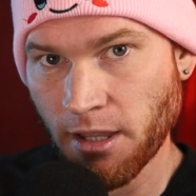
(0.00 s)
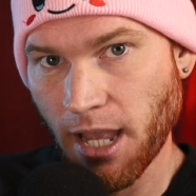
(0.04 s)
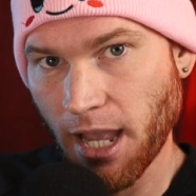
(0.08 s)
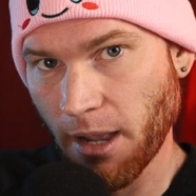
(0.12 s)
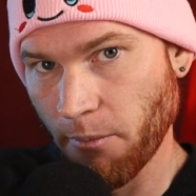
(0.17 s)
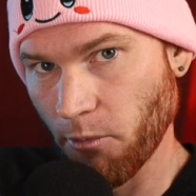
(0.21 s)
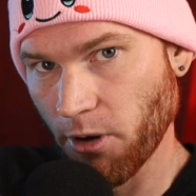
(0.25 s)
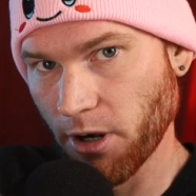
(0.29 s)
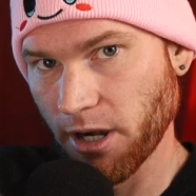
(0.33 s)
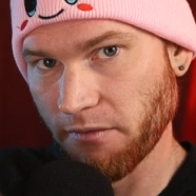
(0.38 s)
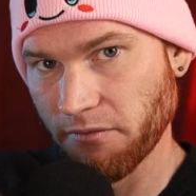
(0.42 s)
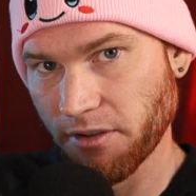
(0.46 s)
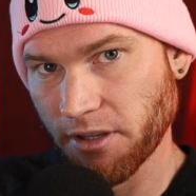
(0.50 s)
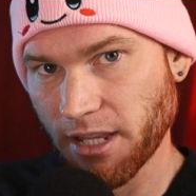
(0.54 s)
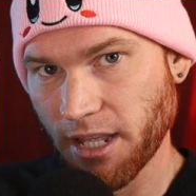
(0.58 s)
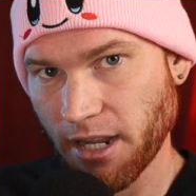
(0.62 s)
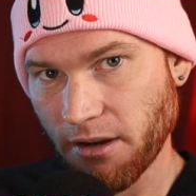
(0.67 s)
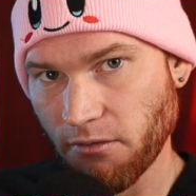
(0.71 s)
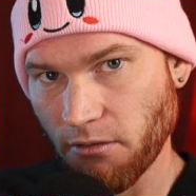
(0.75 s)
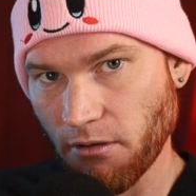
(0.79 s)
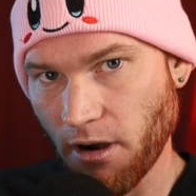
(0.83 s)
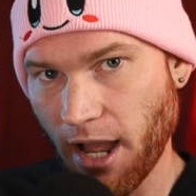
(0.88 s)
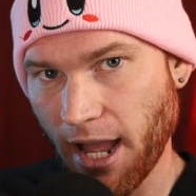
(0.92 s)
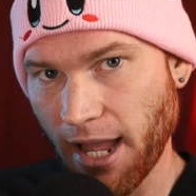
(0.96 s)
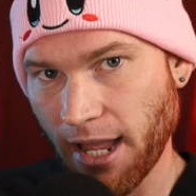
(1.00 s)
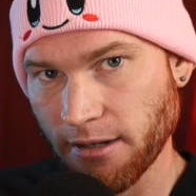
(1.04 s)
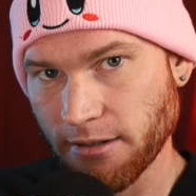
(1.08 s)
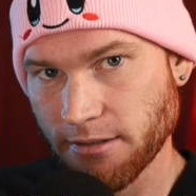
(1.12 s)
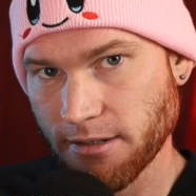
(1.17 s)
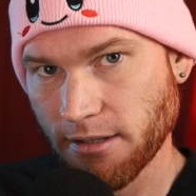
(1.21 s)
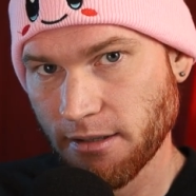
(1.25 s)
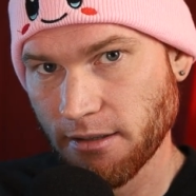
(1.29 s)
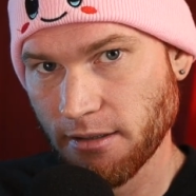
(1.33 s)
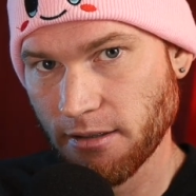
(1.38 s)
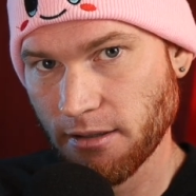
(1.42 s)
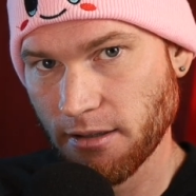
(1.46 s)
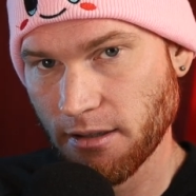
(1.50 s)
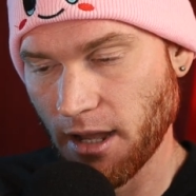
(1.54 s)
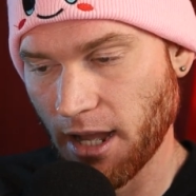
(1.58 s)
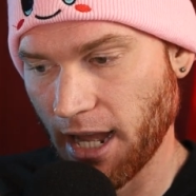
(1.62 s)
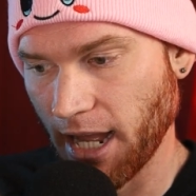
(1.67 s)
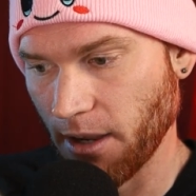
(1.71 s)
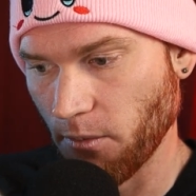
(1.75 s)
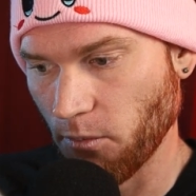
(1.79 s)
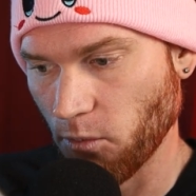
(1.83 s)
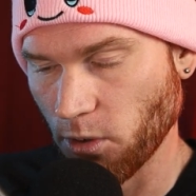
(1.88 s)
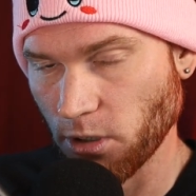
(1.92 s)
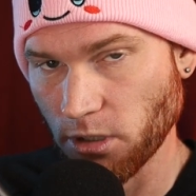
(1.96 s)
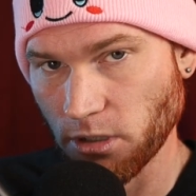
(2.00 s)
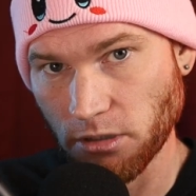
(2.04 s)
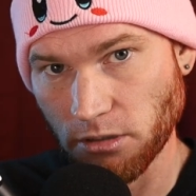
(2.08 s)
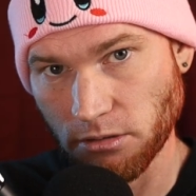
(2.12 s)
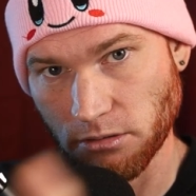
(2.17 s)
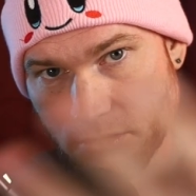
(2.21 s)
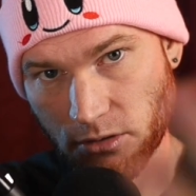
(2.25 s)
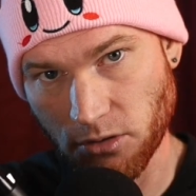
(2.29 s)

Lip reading: And whatever they write, I will